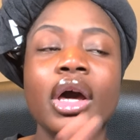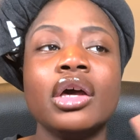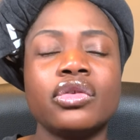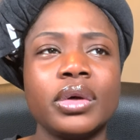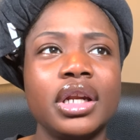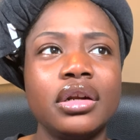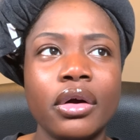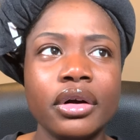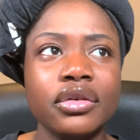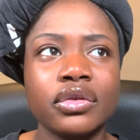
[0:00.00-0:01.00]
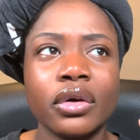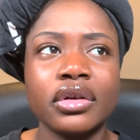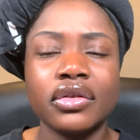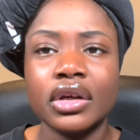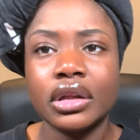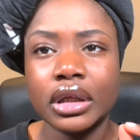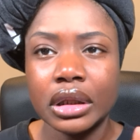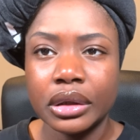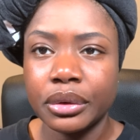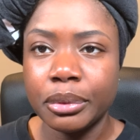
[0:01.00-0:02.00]
so it had already started tingling a
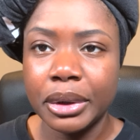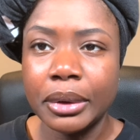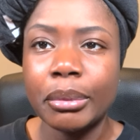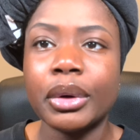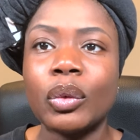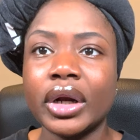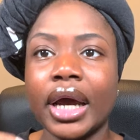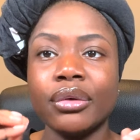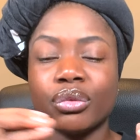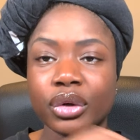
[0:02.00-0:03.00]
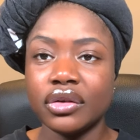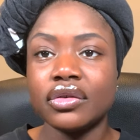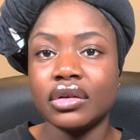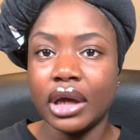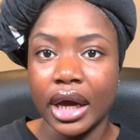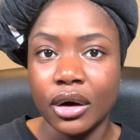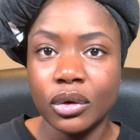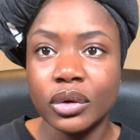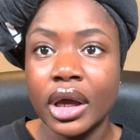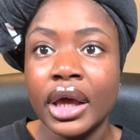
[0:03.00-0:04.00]
little bit but when I rinsed it out